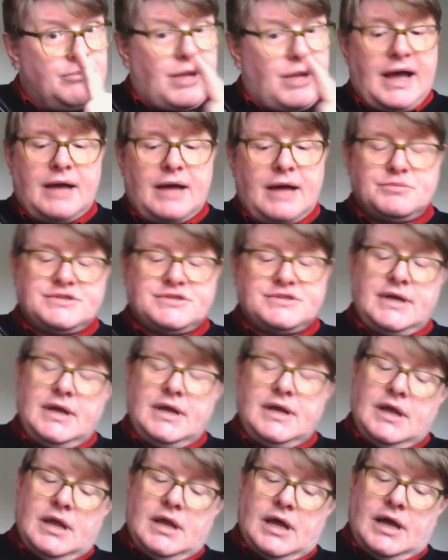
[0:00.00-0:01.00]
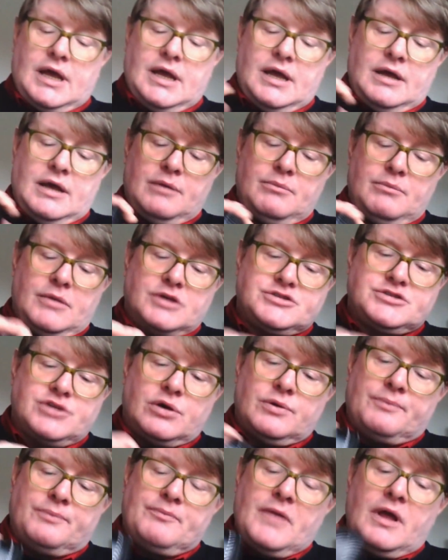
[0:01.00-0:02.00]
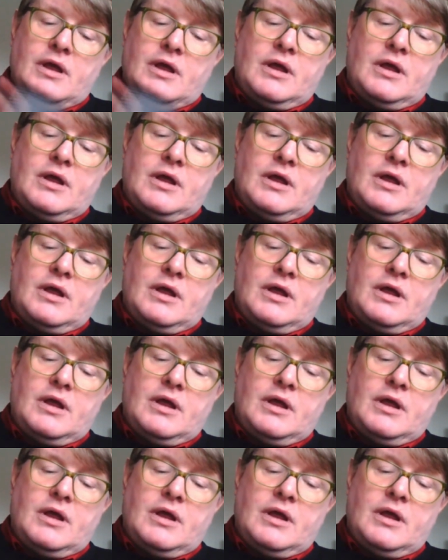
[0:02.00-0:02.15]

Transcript: perhaps. So,